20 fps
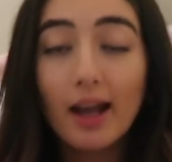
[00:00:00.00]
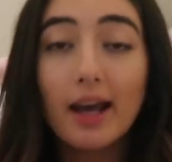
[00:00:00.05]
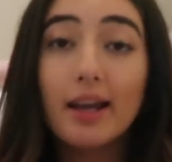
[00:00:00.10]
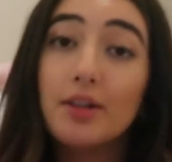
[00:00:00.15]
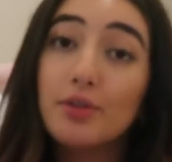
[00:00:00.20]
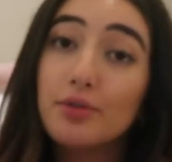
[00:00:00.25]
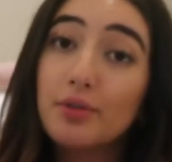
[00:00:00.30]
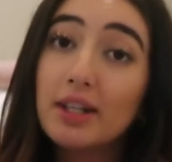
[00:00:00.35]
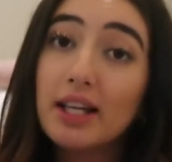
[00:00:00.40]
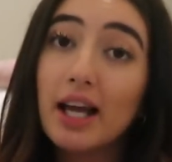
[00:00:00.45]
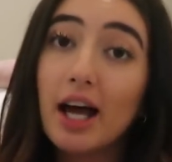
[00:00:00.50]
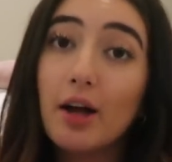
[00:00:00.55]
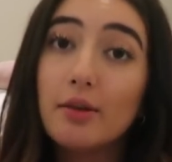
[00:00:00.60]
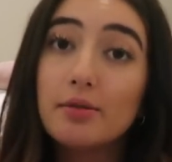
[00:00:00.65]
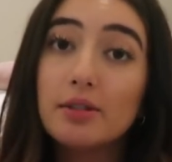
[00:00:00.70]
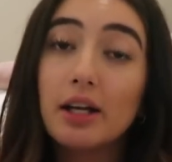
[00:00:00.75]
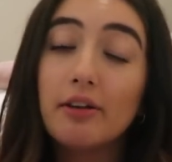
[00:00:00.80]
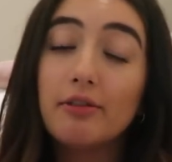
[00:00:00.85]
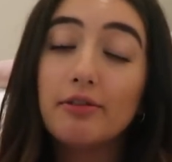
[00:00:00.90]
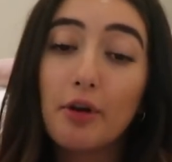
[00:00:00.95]
And it's really
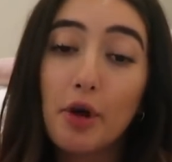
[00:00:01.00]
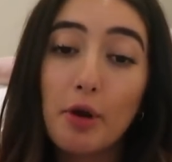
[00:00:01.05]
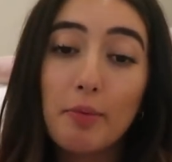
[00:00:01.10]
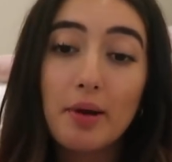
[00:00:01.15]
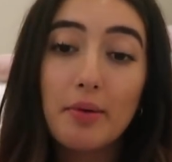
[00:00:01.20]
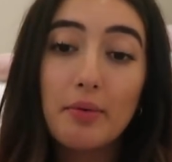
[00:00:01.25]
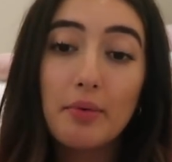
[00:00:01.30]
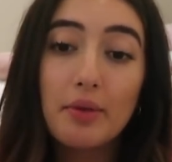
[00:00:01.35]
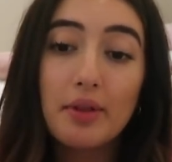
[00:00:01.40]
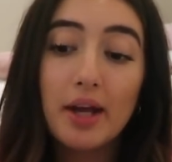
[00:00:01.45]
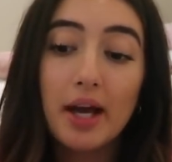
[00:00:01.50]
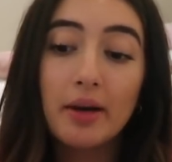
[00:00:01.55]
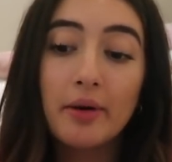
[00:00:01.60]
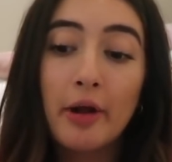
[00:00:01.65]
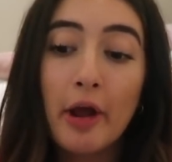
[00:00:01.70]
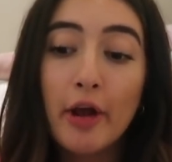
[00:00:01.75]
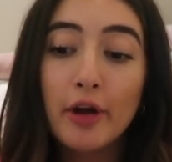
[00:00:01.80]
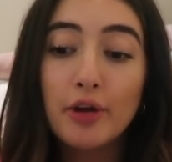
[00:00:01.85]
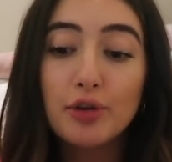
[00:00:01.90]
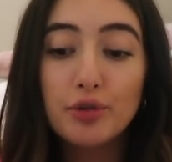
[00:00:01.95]
helped, and I follow people
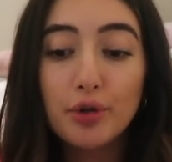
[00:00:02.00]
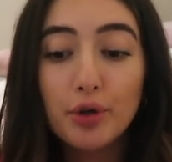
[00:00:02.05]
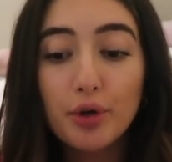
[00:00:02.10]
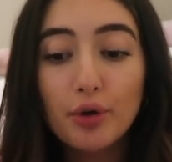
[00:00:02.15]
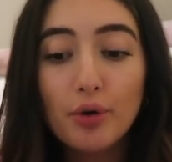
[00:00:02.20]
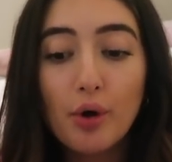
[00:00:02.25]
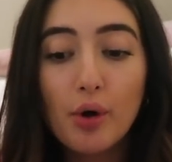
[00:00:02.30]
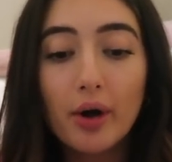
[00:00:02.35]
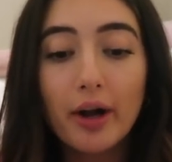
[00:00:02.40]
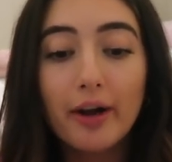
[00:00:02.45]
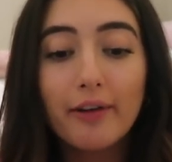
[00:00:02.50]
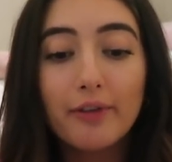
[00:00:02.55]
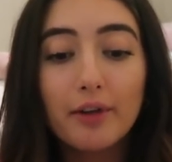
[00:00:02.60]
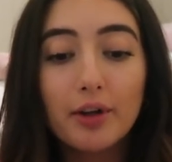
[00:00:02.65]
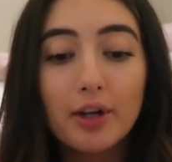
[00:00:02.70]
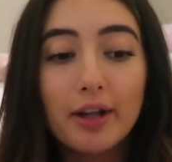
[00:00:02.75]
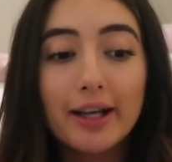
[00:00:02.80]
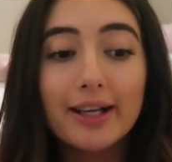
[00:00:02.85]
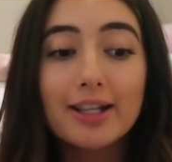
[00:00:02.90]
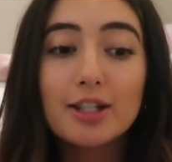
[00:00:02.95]
that do, or I
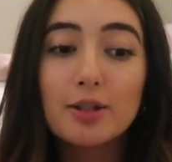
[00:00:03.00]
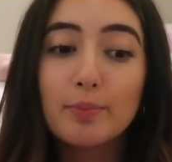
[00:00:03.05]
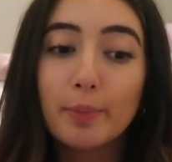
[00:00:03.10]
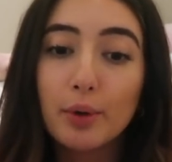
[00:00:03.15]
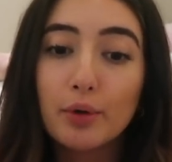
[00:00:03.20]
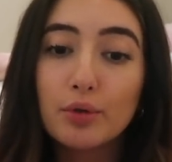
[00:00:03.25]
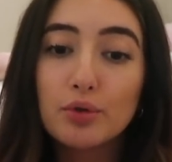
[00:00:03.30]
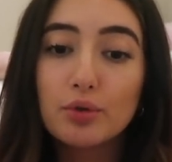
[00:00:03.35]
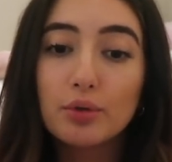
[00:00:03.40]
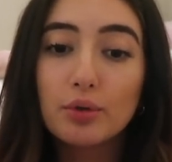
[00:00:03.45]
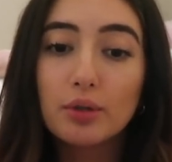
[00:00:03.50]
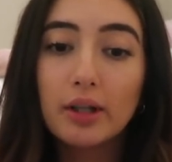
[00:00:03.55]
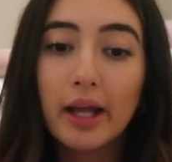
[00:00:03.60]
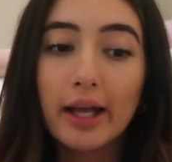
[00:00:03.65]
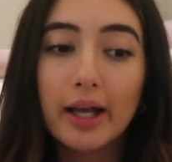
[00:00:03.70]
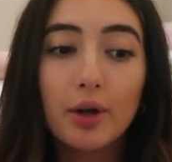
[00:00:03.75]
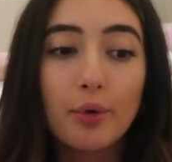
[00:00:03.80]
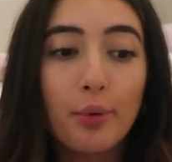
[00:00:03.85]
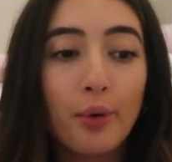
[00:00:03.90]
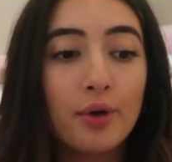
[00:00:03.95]
follow like spiritual
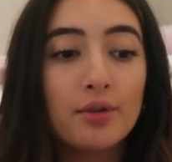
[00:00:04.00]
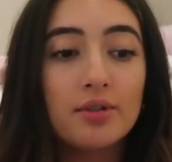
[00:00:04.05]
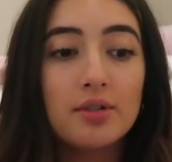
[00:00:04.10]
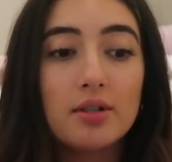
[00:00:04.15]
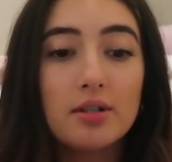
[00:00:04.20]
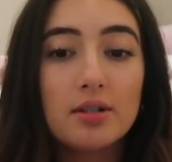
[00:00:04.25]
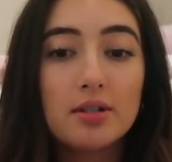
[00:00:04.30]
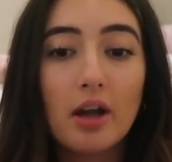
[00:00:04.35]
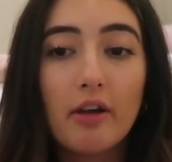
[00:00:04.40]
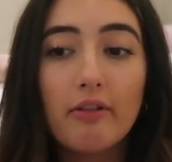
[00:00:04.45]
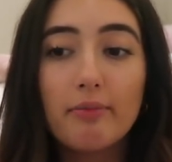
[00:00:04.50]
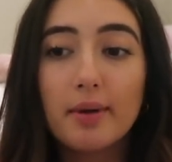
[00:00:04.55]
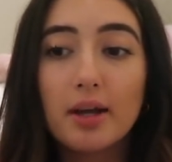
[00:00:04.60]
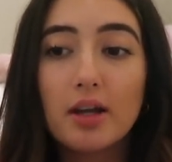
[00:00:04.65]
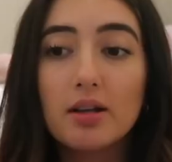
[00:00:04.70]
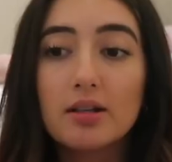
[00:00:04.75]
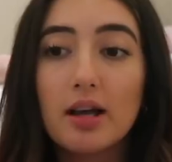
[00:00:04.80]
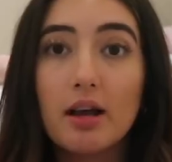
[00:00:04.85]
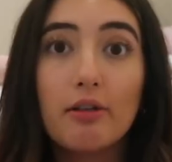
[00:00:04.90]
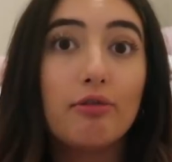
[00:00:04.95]
like quotes and stuff
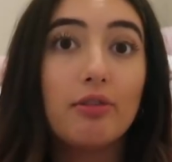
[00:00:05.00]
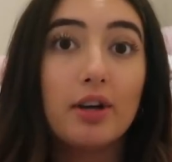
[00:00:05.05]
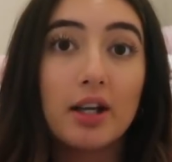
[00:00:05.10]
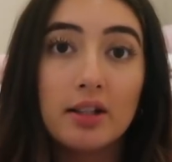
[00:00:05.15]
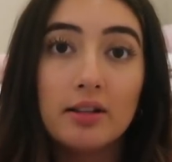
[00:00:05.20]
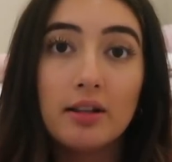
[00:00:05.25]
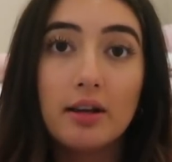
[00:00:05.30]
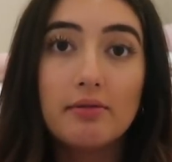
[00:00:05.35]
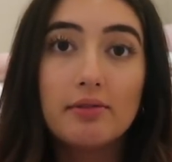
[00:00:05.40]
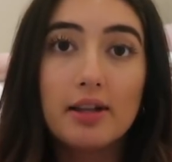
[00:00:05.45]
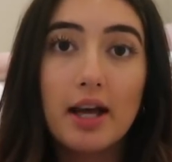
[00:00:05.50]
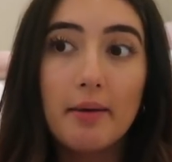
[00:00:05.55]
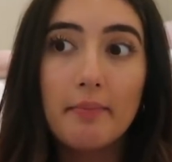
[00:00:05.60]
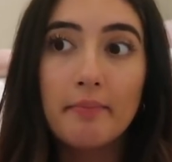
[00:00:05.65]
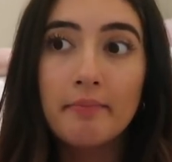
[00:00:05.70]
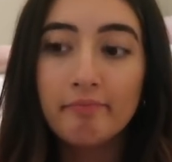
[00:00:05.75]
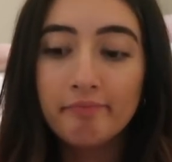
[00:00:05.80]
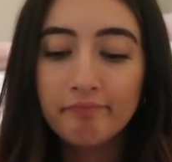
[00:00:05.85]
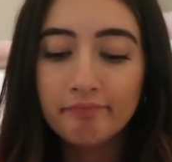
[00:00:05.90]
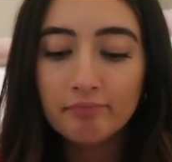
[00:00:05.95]
because I freaking love them.